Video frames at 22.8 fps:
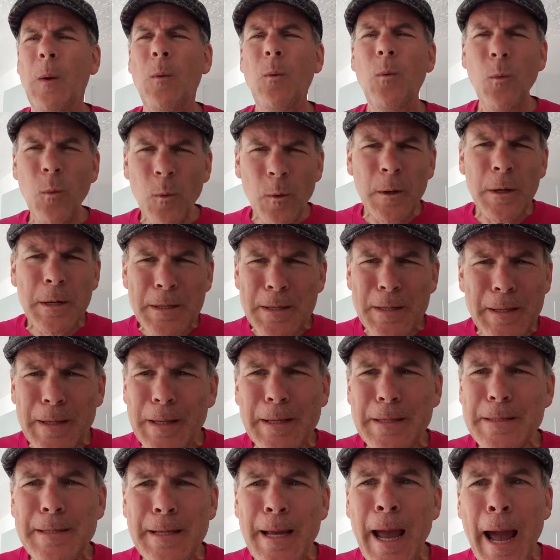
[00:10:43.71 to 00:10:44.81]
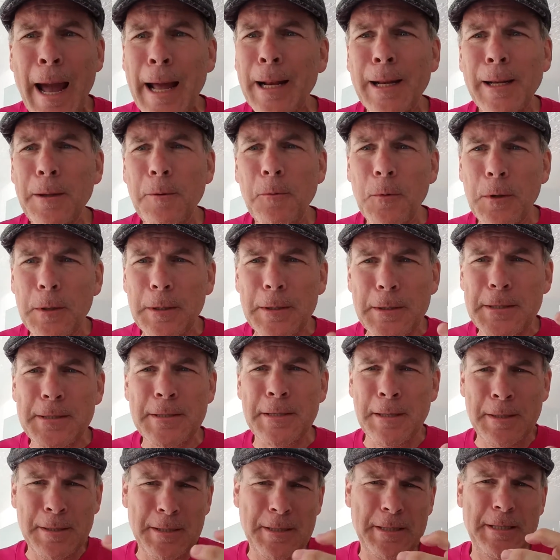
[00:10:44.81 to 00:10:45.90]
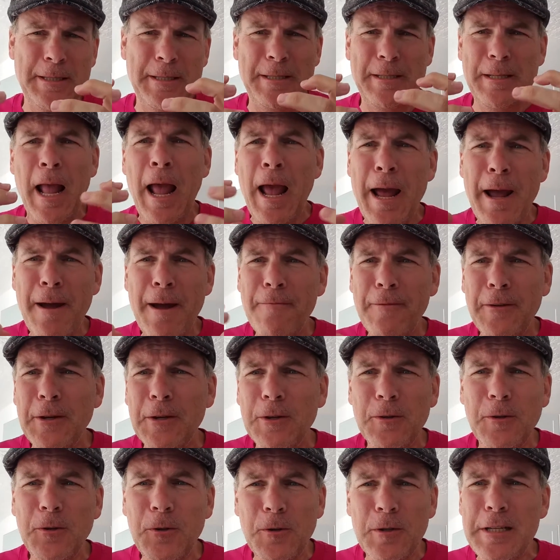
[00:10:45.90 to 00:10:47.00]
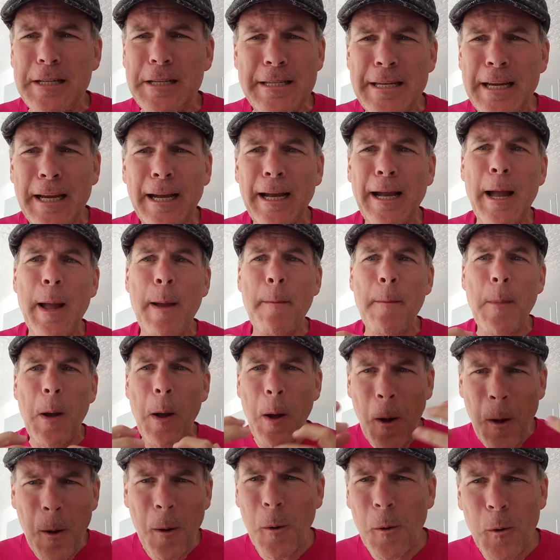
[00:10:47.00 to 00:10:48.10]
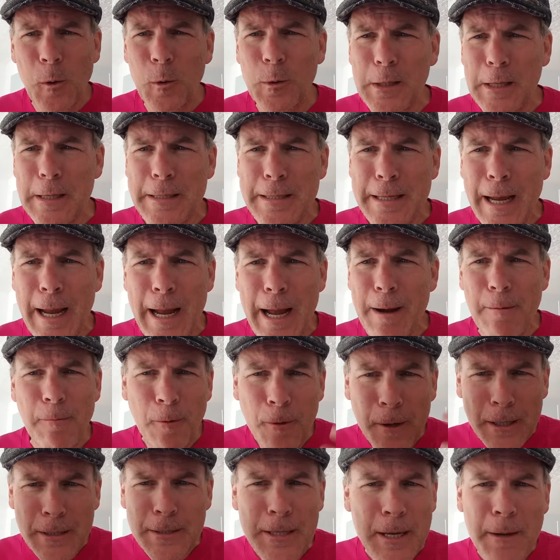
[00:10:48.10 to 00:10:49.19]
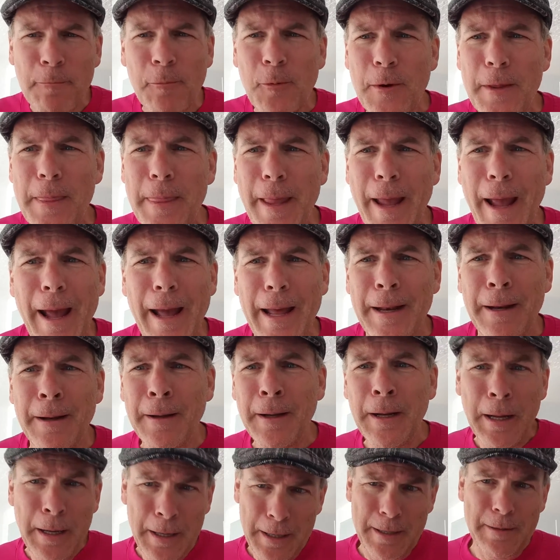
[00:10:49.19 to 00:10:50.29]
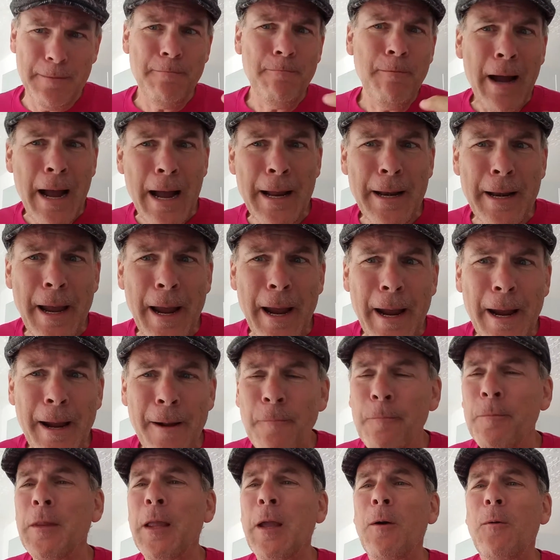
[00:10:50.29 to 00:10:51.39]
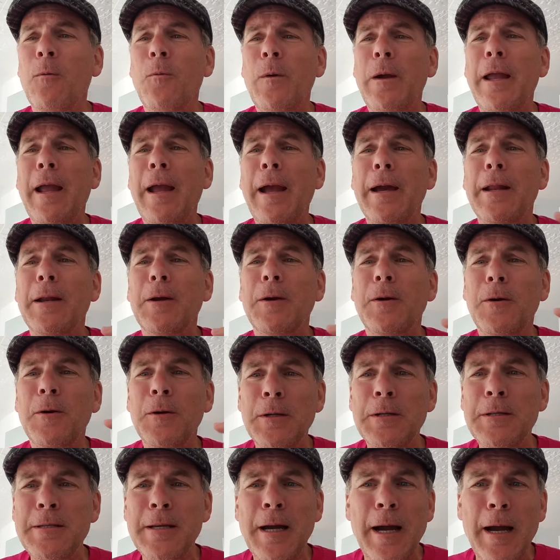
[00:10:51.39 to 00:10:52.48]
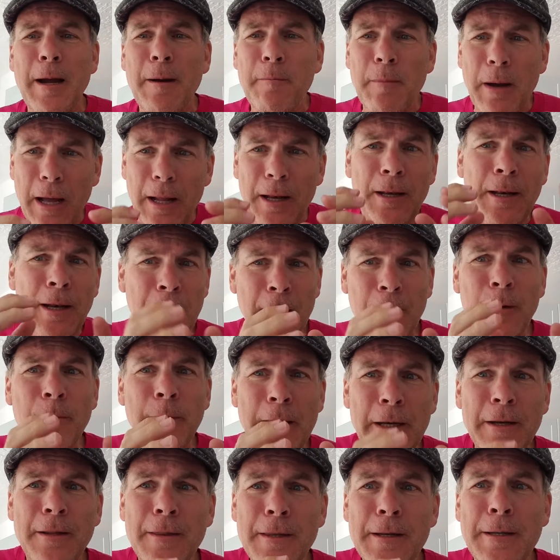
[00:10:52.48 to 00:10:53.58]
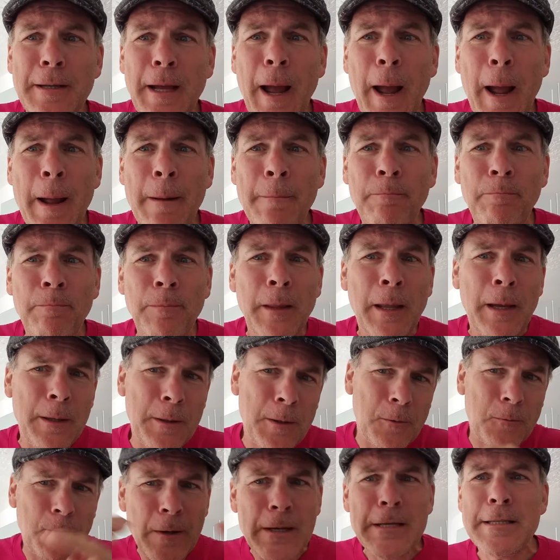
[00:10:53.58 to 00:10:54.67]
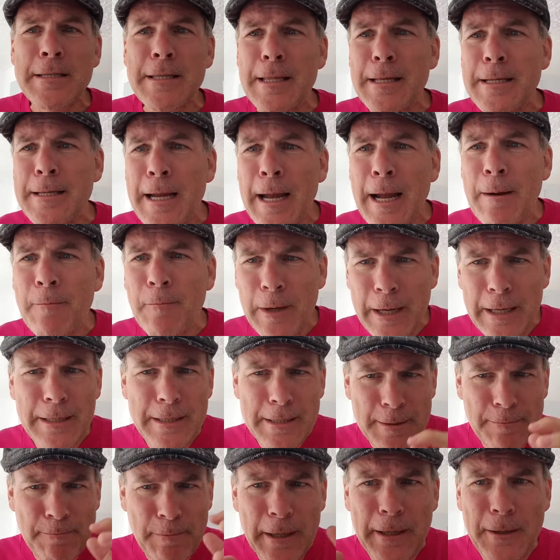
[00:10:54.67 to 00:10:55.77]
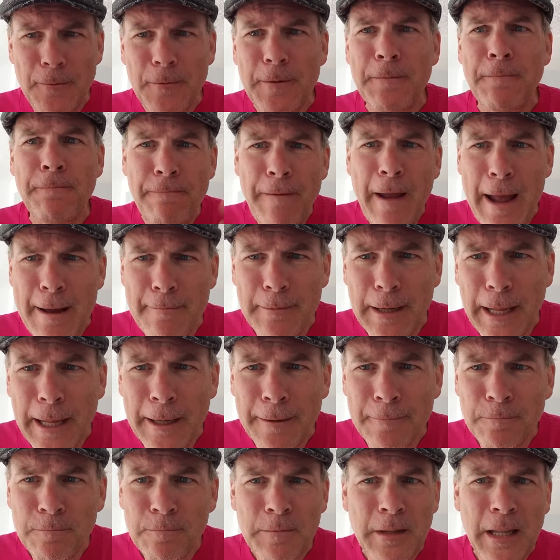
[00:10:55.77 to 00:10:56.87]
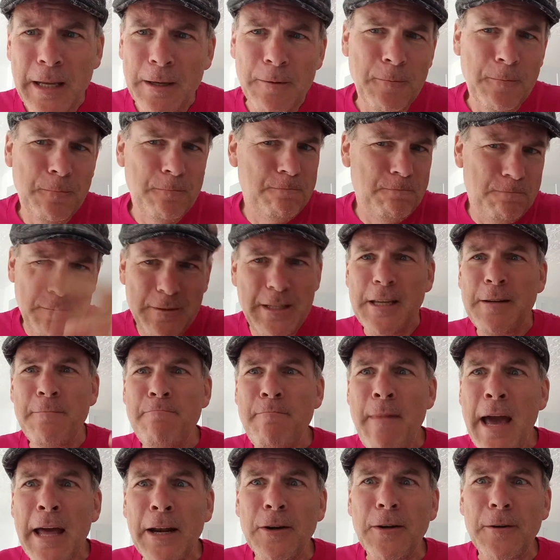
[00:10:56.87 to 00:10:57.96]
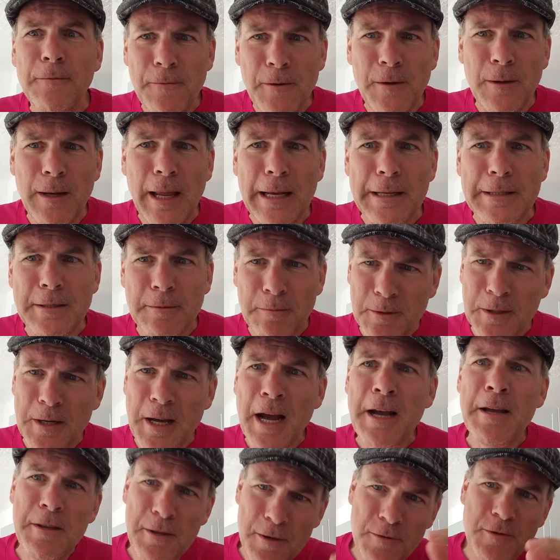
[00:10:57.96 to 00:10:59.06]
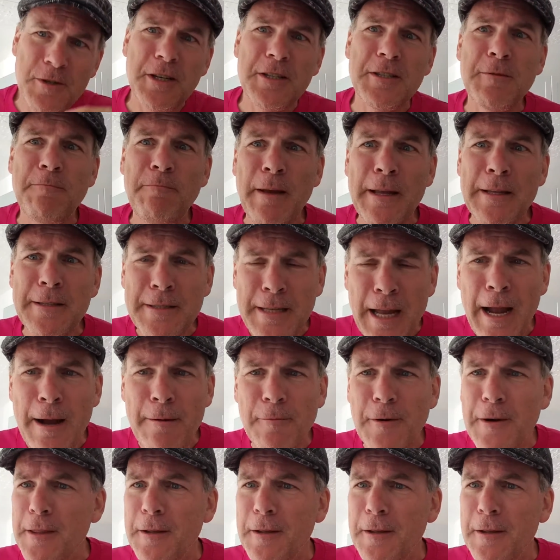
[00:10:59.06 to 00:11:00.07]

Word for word: What is it exactly with this having a good time all the time? What is up with that? In my day, we had a good time a little bit of the time, and the rest of the time we had to spend it with family. It didn't matter if you liked them or not, you just spent time with